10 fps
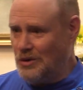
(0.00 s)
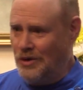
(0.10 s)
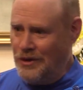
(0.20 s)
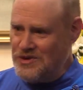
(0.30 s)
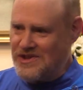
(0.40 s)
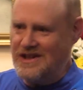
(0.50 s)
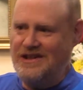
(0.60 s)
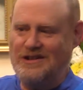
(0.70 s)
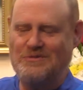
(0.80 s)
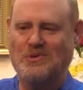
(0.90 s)
Well, those
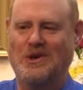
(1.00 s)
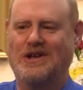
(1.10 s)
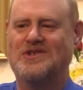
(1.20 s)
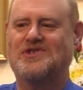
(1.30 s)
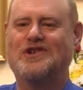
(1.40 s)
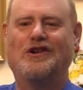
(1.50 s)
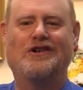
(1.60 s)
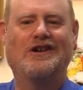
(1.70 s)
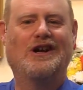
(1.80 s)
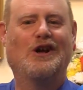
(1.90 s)
kingdoms were
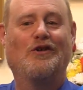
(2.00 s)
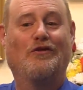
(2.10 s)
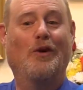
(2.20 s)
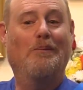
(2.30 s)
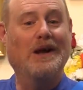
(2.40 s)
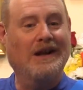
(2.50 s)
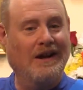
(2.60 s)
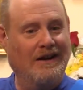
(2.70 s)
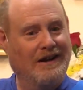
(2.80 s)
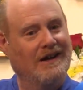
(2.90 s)
considered
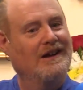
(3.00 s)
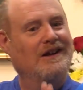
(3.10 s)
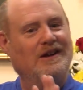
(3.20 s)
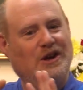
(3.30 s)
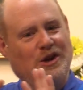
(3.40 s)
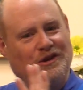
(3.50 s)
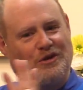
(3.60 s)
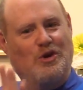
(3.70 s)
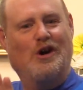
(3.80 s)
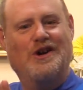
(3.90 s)
forbidden. You
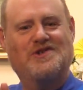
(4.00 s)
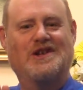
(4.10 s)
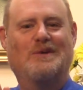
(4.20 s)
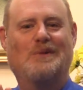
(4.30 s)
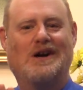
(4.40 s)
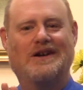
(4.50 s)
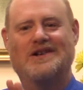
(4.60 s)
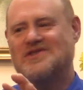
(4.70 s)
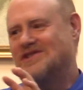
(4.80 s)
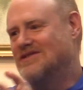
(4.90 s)
didn't cross the
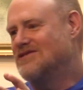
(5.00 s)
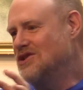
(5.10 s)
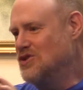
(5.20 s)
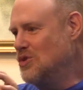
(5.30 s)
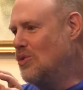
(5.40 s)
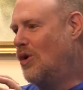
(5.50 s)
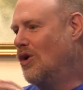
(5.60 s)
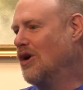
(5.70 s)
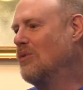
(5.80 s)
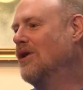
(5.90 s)
Himalayas to do
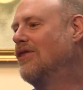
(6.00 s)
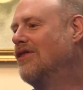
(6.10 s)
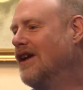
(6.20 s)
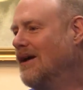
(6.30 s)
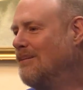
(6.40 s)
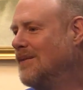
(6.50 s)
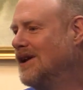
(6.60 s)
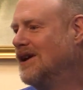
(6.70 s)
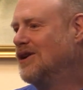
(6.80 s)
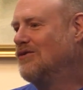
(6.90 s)
war with them
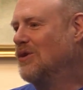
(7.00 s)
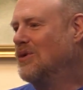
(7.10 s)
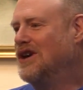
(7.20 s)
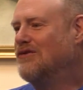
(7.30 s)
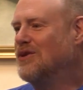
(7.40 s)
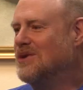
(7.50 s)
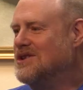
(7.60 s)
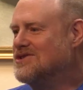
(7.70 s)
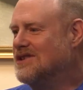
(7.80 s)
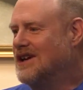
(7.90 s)
for whatever
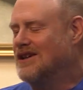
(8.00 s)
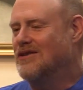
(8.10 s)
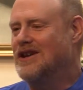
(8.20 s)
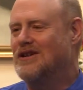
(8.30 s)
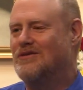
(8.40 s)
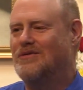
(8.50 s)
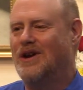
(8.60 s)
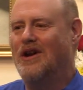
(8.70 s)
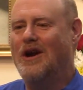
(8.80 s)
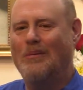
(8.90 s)
reason. I can think of
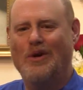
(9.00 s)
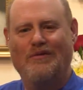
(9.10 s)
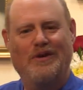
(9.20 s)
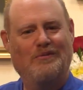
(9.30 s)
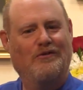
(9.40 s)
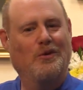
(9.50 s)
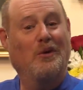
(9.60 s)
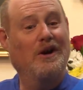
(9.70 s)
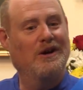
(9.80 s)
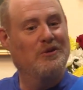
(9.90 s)
a number of them. For
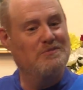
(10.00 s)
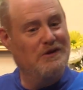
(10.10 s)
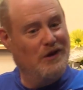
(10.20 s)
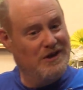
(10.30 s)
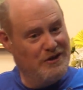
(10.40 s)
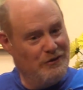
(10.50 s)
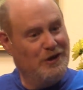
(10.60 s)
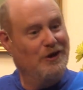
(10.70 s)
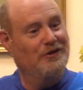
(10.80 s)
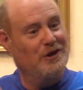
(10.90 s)
one, it would be very
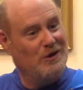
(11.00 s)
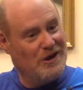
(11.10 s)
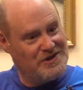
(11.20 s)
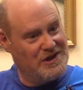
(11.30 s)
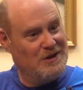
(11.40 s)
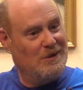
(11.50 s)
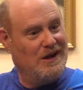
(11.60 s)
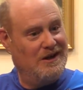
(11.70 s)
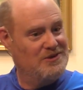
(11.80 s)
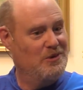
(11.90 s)
difficult to cross the
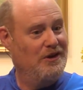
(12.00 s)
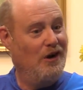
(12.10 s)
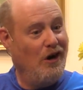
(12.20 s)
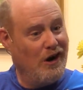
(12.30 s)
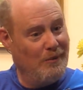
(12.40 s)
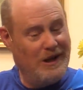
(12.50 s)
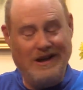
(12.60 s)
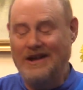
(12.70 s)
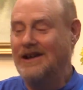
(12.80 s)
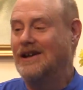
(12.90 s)
Himalayas with an army,